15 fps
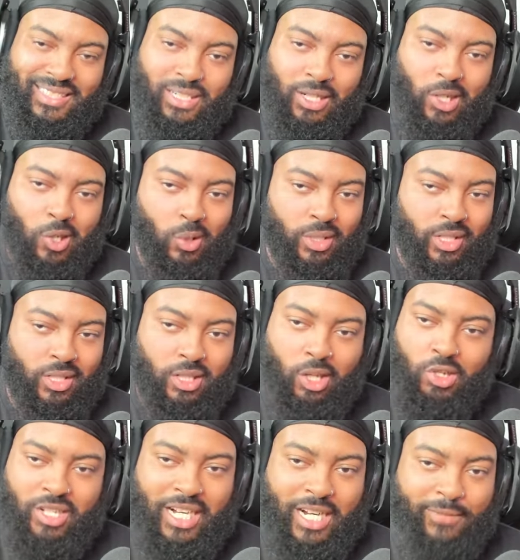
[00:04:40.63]
Oh, the
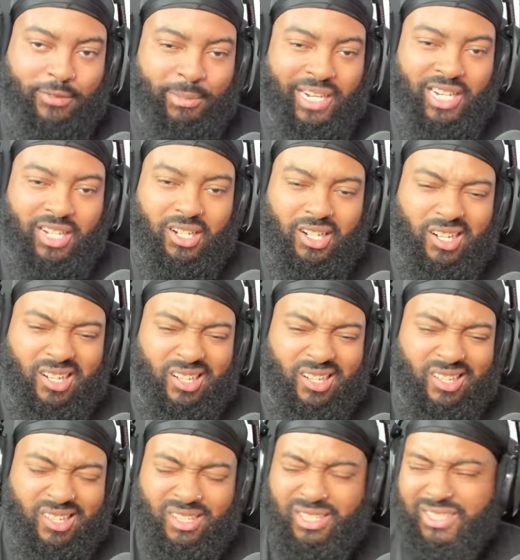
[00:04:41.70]
close off from here.
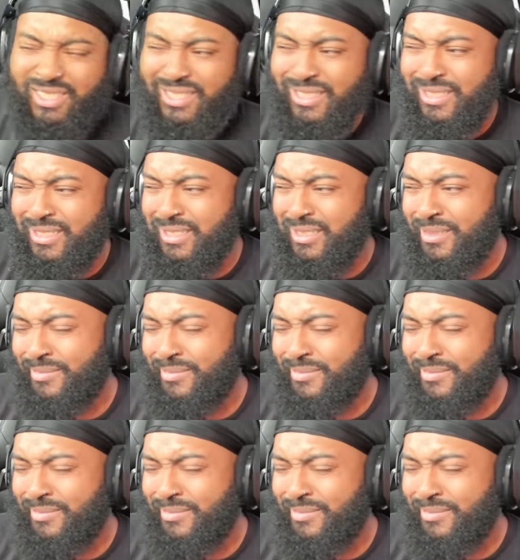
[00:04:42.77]
Oh.